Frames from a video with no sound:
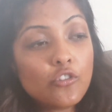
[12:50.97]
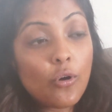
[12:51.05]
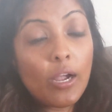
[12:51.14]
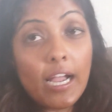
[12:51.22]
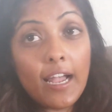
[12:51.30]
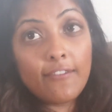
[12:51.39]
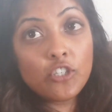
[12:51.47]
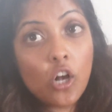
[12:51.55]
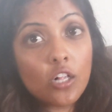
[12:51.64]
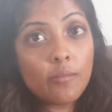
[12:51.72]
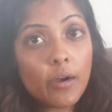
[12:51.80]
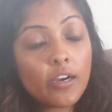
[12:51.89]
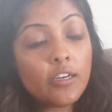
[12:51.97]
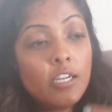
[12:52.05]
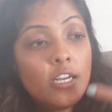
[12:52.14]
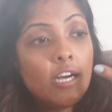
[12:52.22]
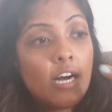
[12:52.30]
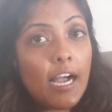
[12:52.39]
So I have a chocolate bar.
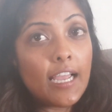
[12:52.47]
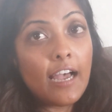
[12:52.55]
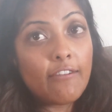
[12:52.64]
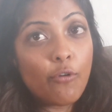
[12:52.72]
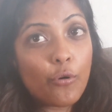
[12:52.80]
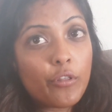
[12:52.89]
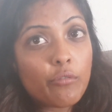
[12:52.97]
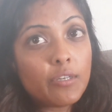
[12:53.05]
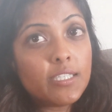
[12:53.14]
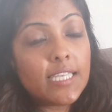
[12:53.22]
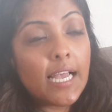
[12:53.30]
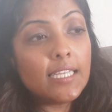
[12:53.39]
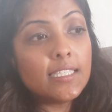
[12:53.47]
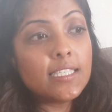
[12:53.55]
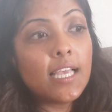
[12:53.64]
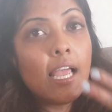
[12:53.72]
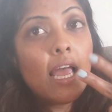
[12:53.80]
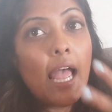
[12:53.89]
I have 43
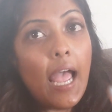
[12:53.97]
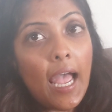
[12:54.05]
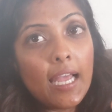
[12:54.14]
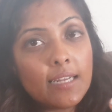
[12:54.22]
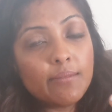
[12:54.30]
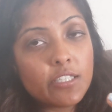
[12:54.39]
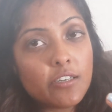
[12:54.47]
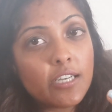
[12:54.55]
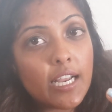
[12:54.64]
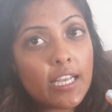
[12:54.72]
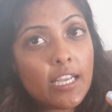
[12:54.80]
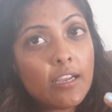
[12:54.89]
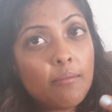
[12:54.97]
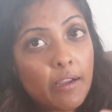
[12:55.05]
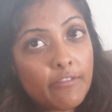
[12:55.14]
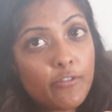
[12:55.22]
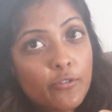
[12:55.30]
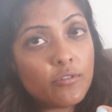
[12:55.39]
cents. And I'm still getting
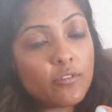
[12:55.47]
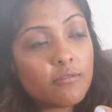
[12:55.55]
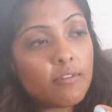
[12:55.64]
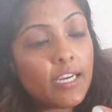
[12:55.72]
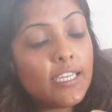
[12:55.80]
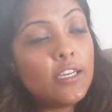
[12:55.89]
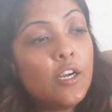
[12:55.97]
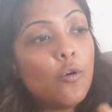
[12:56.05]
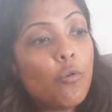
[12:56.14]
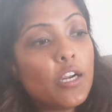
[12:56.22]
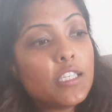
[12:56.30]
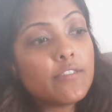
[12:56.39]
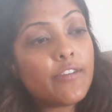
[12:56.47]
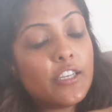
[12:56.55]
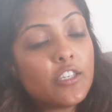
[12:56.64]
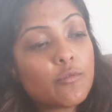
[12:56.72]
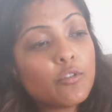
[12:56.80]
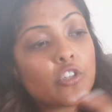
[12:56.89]
my food, right? Whereas if I
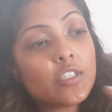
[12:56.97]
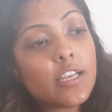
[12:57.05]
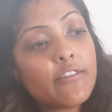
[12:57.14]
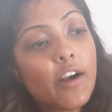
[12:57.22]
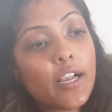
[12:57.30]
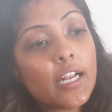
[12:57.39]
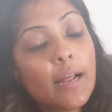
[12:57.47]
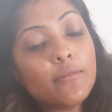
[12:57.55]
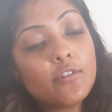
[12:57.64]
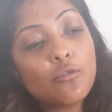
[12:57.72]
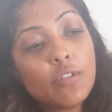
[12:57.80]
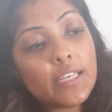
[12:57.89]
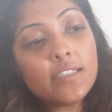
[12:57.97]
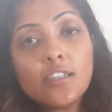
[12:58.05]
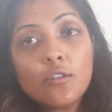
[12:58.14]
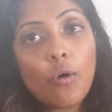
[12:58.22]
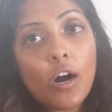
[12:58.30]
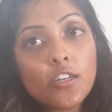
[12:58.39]
was just like, fuck it, I'm just too
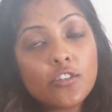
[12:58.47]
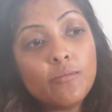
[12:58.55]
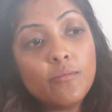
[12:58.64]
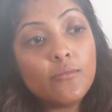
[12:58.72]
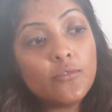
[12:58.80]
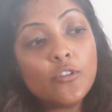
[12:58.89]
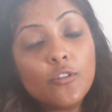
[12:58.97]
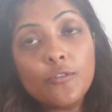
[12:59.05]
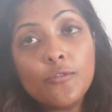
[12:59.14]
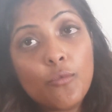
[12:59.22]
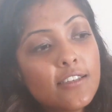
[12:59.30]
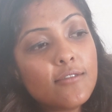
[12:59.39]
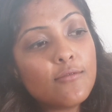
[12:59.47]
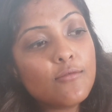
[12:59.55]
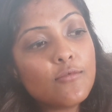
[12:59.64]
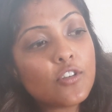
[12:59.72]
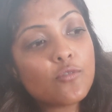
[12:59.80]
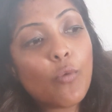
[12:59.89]
lazy to walk to
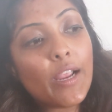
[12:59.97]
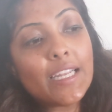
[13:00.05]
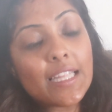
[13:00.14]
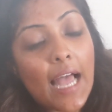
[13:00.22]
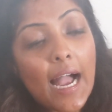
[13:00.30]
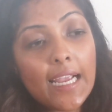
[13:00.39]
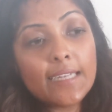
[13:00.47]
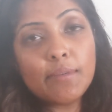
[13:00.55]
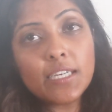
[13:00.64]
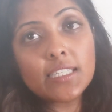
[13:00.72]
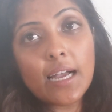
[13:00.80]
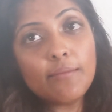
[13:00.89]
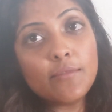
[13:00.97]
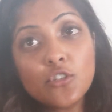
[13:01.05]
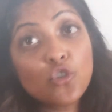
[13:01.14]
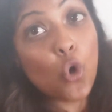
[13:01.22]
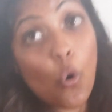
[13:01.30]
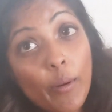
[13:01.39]
just wait in line because I'm
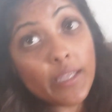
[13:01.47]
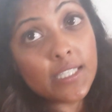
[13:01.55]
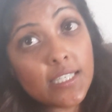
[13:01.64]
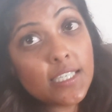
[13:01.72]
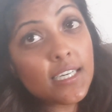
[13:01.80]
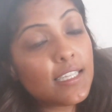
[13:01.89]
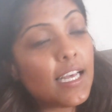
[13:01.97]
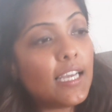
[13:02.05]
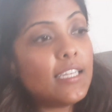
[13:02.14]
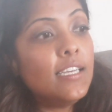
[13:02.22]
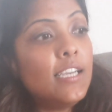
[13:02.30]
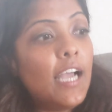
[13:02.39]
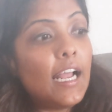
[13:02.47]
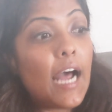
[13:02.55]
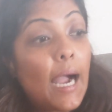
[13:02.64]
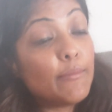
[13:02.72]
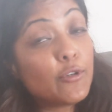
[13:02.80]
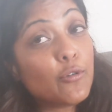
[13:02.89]
so busy and
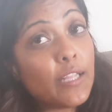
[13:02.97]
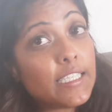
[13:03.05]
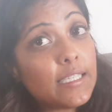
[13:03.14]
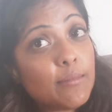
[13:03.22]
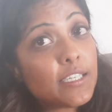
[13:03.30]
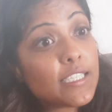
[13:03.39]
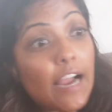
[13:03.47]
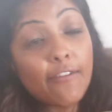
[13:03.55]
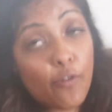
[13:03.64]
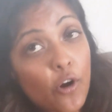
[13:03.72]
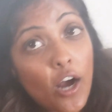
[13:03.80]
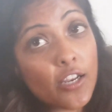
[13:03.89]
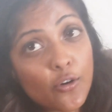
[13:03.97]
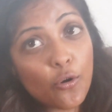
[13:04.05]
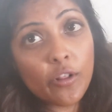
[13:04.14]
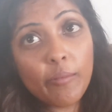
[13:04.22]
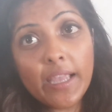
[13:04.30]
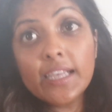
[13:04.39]
I'm too lazy because I forgot to
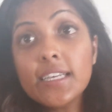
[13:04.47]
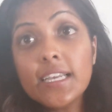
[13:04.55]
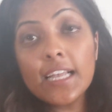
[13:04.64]
go to the bank